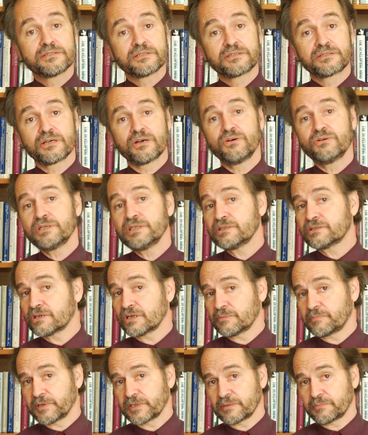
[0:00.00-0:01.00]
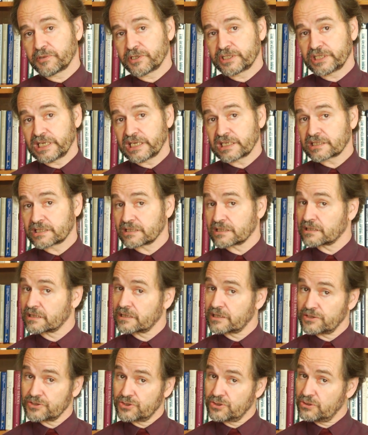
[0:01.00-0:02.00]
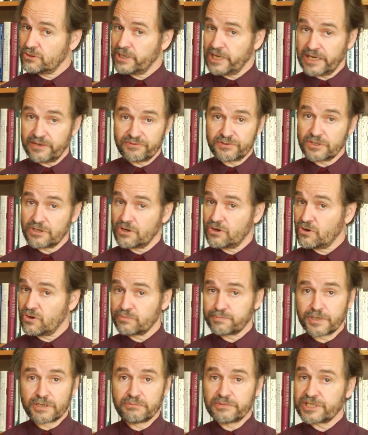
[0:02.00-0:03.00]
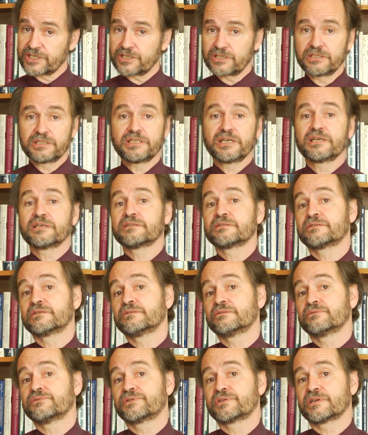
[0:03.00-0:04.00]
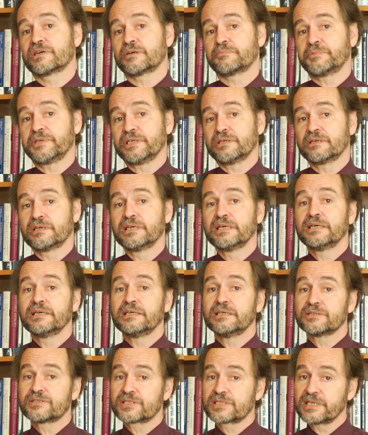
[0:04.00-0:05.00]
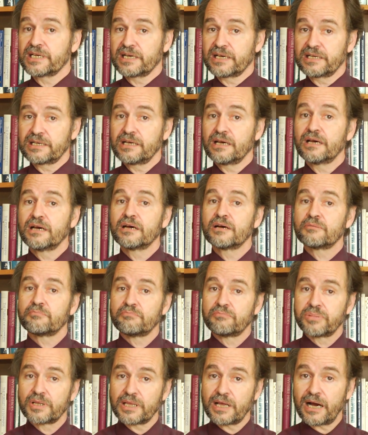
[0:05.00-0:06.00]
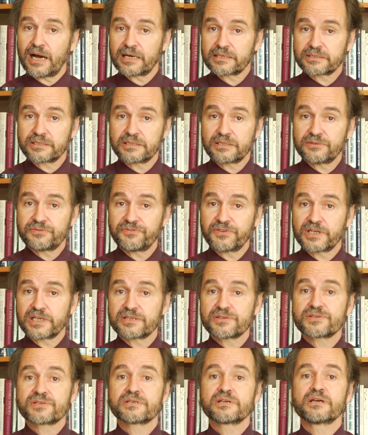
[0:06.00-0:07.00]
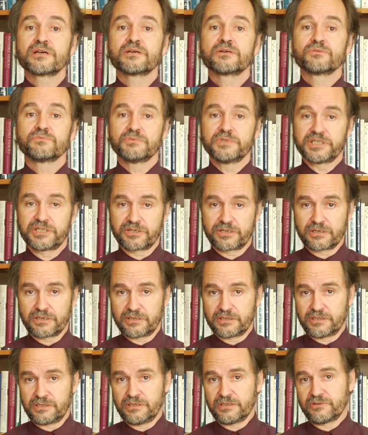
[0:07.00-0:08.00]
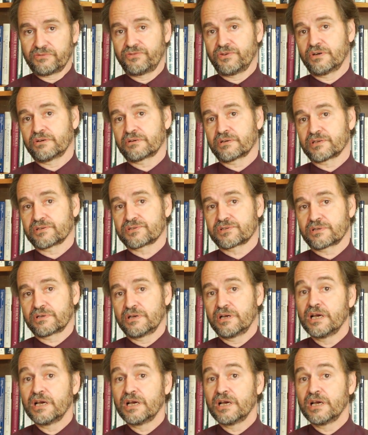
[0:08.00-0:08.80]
Don't interpret the projection because you have no permission yet to do therapy. Instead, block the defense, return to your focus.